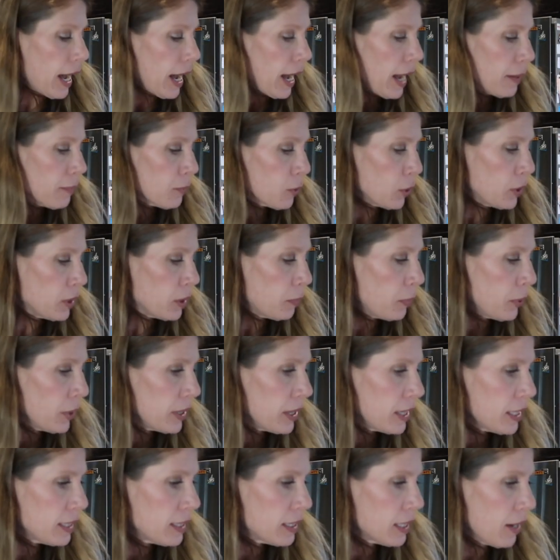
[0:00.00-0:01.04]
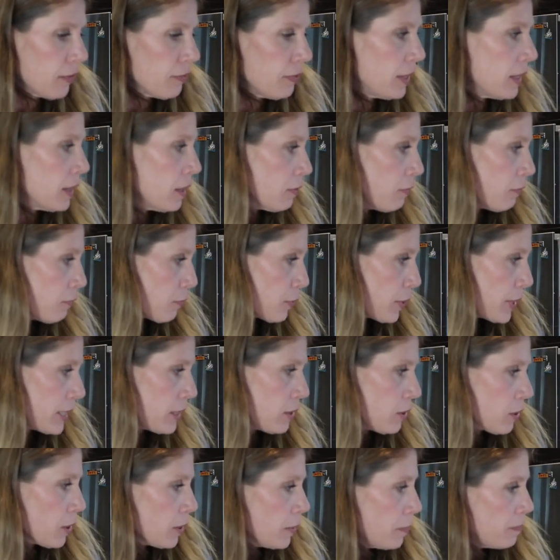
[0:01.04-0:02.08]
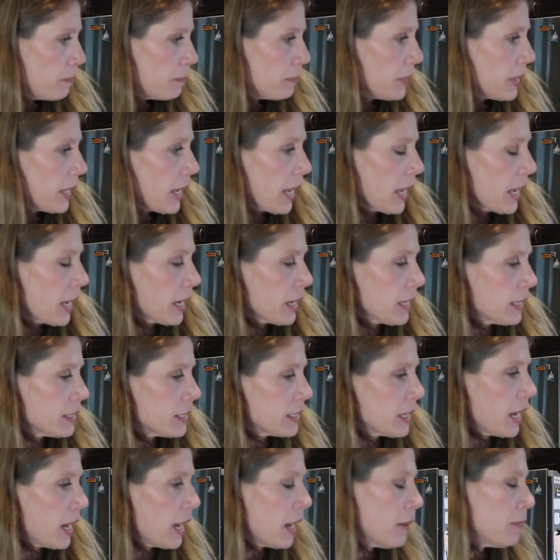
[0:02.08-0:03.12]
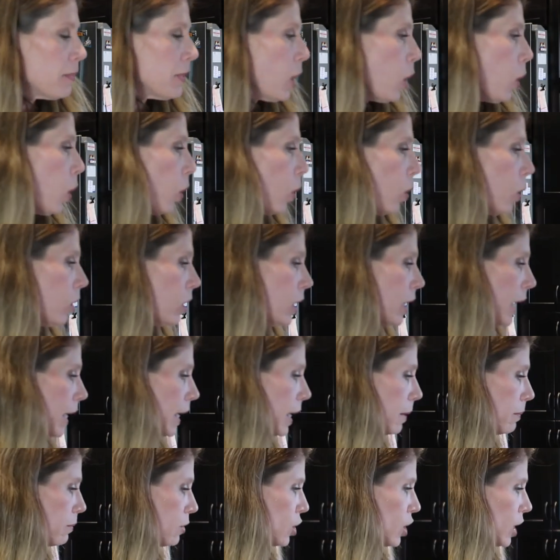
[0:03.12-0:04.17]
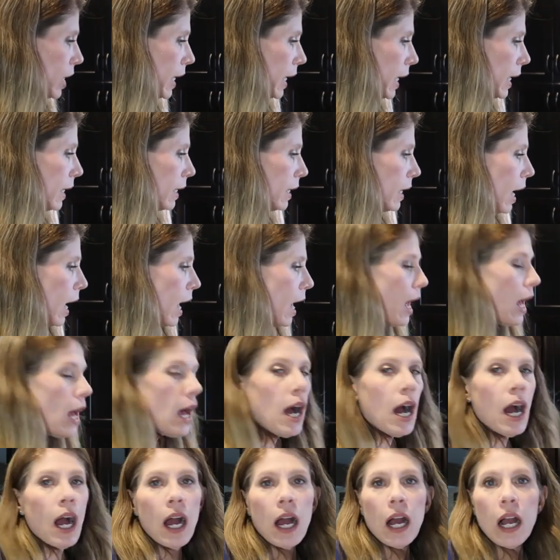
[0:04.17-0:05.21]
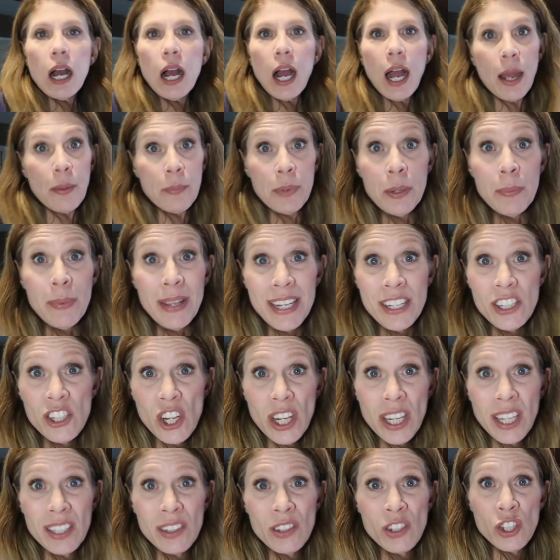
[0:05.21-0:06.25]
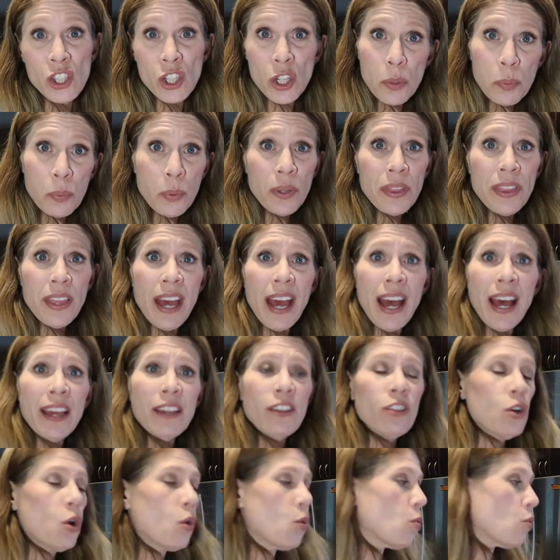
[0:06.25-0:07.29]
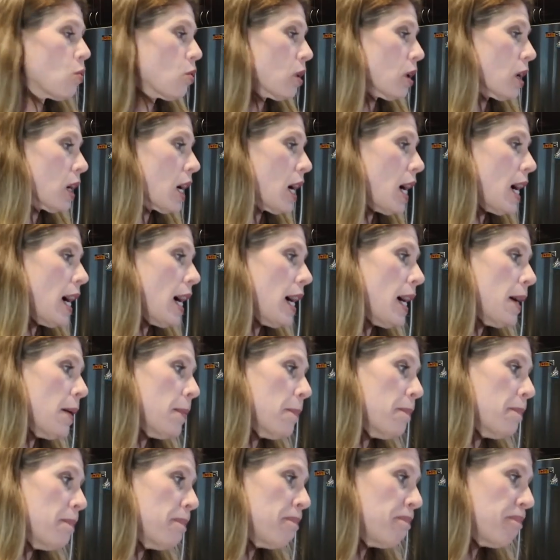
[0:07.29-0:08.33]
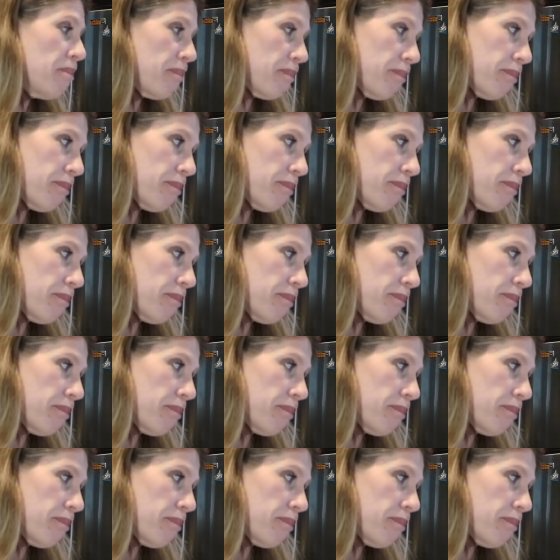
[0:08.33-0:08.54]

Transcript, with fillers: I'm going to put this stuff in the freezer, and the whole cut up chicken, I'm gonna make chicken soup with that, or I